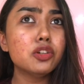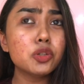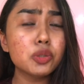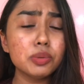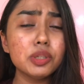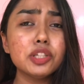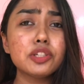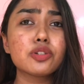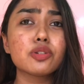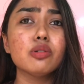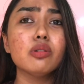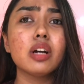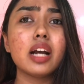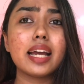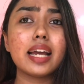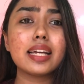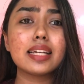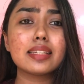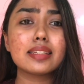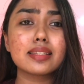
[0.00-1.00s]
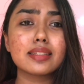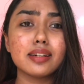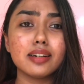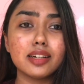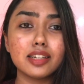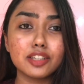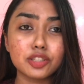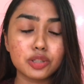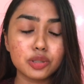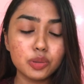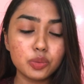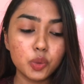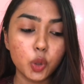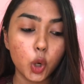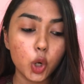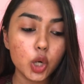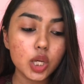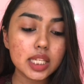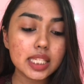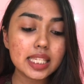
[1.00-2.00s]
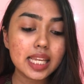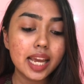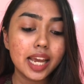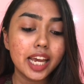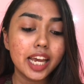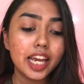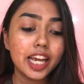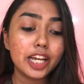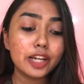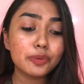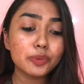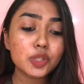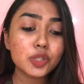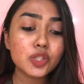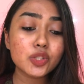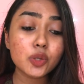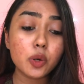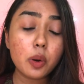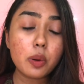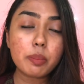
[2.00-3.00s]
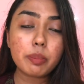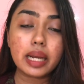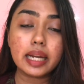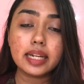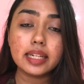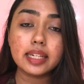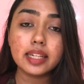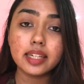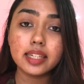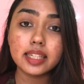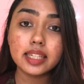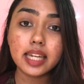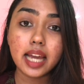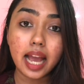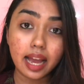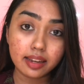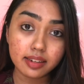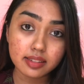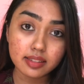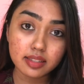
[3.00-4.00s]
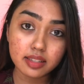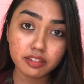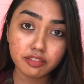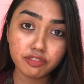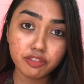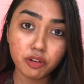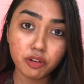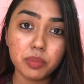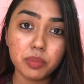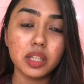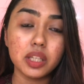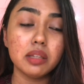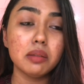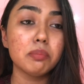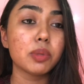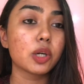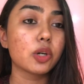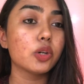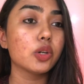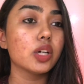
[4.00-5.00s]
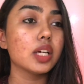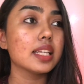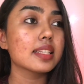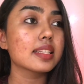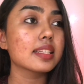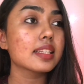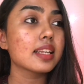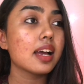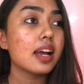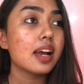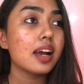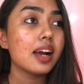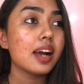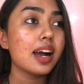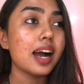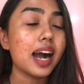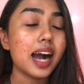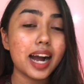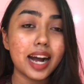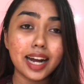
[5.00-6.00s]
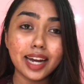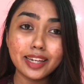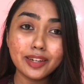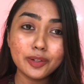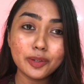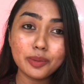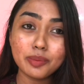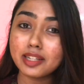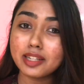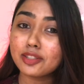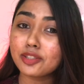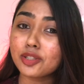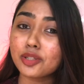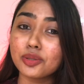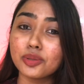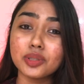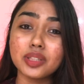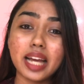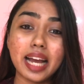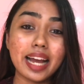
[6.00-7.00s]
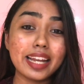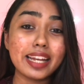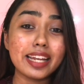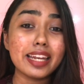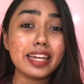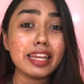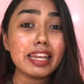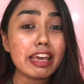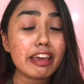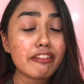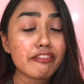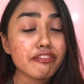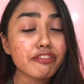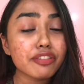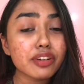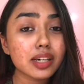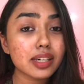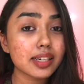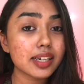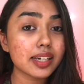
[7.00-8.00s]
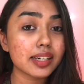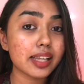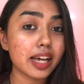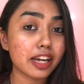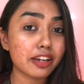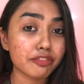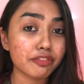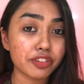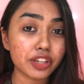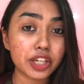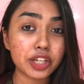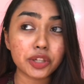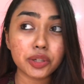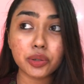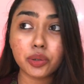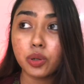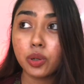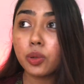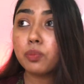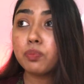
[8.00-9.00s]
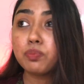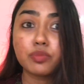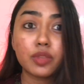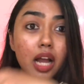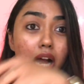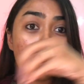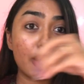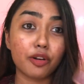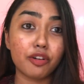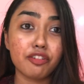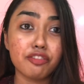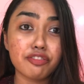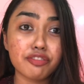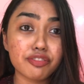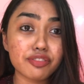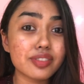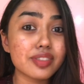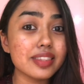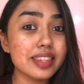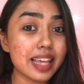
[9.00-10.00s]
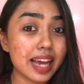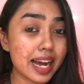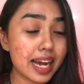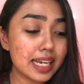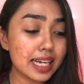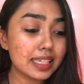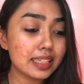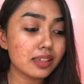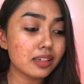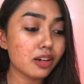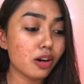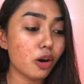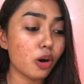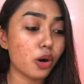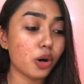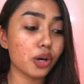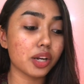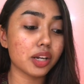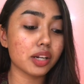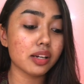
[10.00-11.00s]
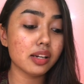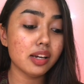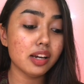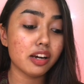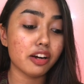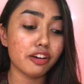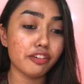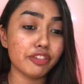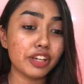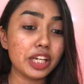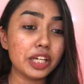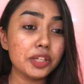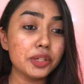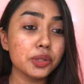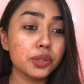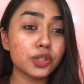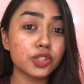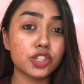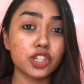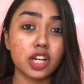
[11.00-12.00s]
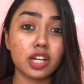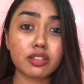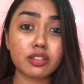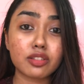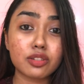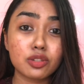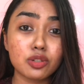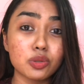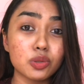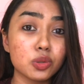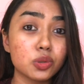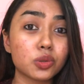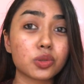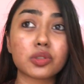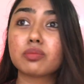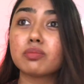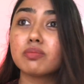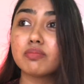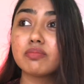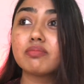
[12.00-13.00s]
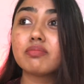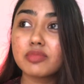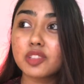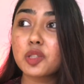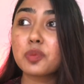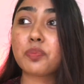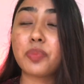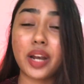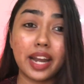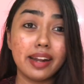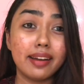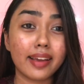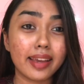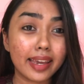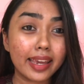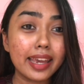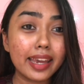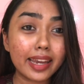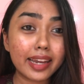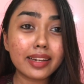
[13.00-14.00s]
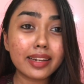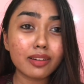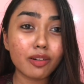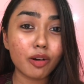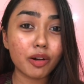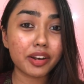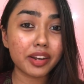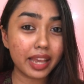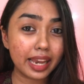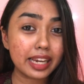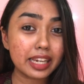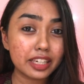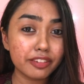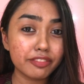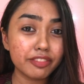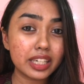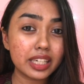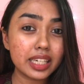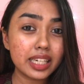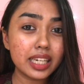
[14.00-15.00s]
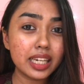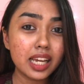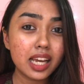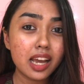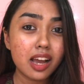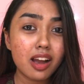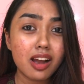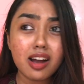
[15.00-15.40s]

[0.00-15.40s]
To be true, guys, the issue was, it was so mentally harassing me because I know my truth. I never did that video out of that or a video just to spread hate or negativity.